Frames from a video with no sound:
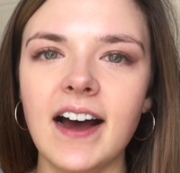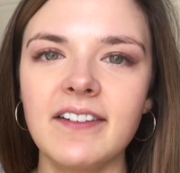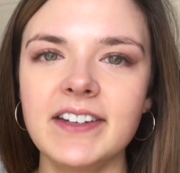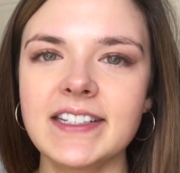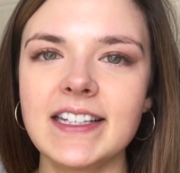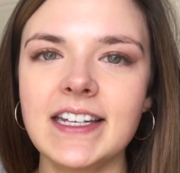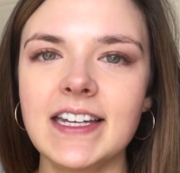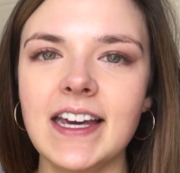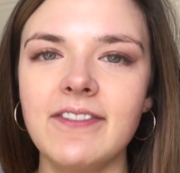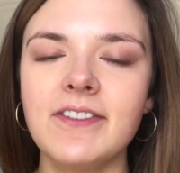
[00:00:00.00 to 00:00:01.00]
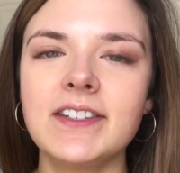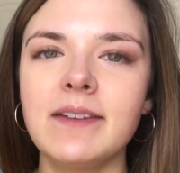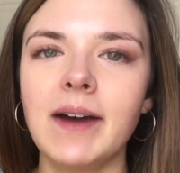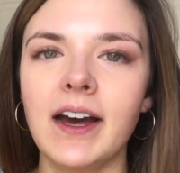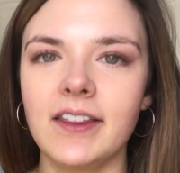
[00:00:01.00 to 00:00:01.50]
Obviously, if you
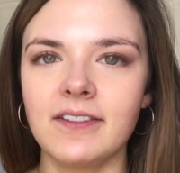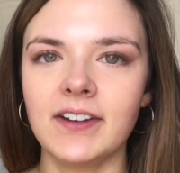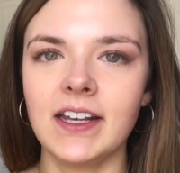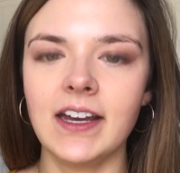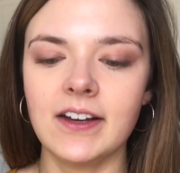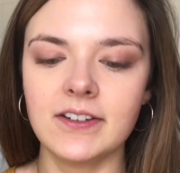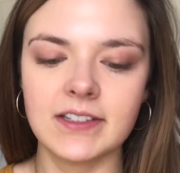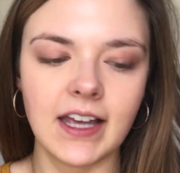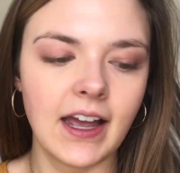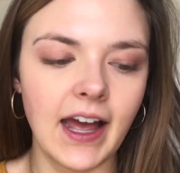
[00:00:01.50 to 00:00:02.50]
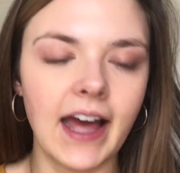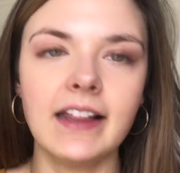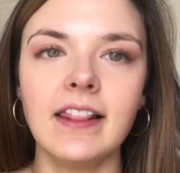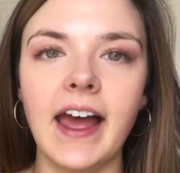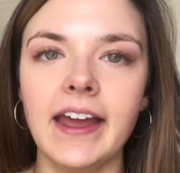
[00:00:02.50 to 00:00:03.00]
see my other videos,
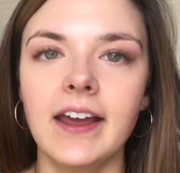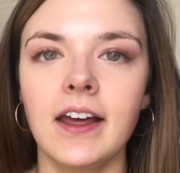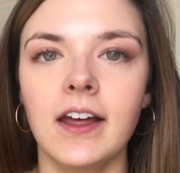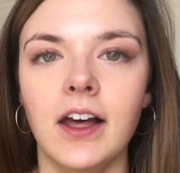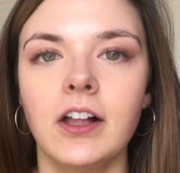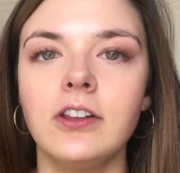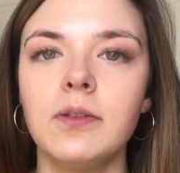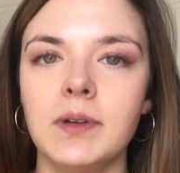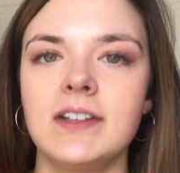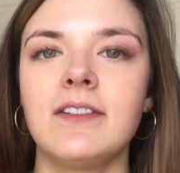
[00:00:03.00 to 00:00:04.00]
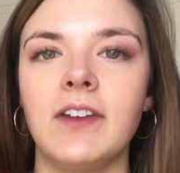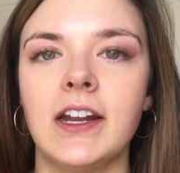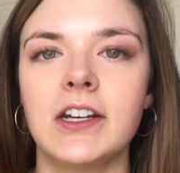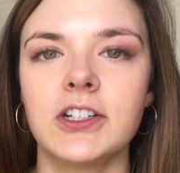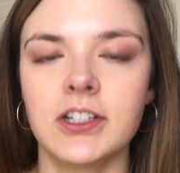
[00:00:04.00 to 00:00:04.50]
I like a luminous
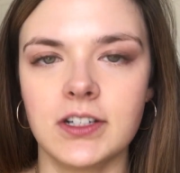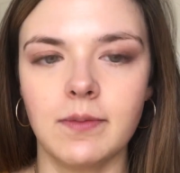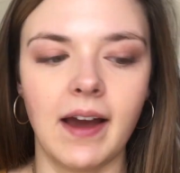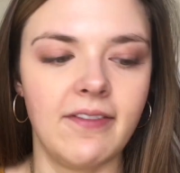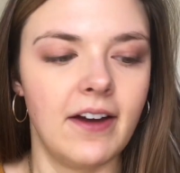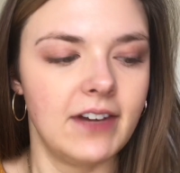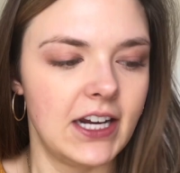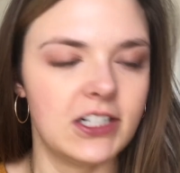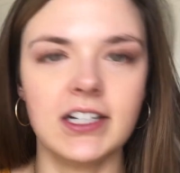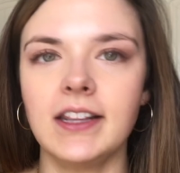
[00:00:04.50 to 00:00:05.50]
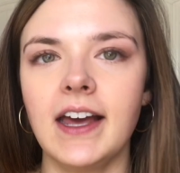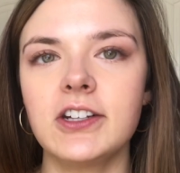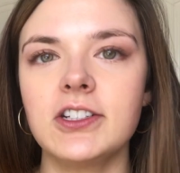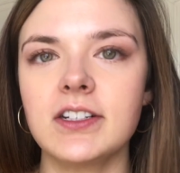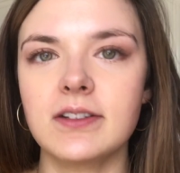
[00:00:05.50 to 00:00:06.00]
finish to my foundation.
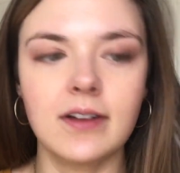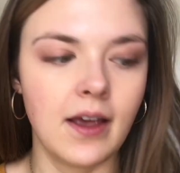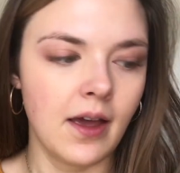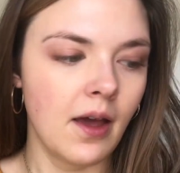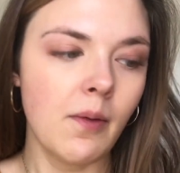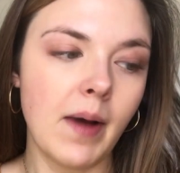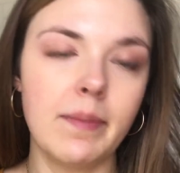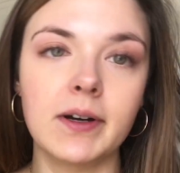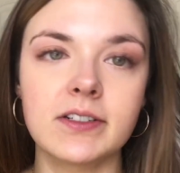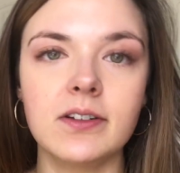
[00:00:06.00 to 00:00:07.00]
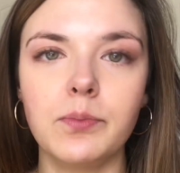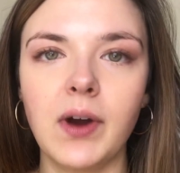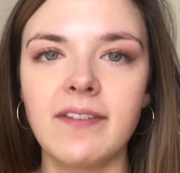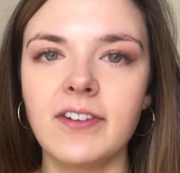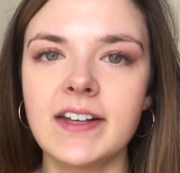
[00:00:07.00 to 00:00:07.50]
That's just my personal
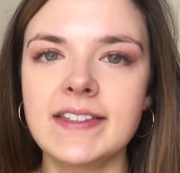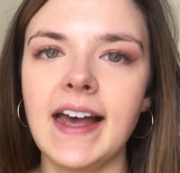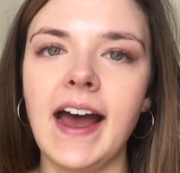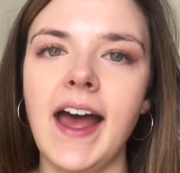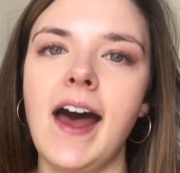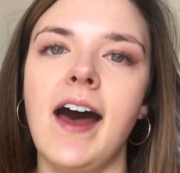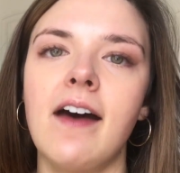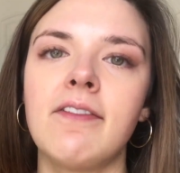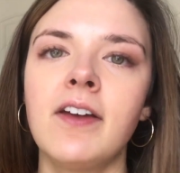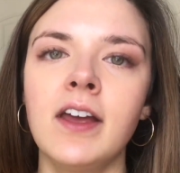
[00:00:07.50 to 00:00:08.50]
preference. I have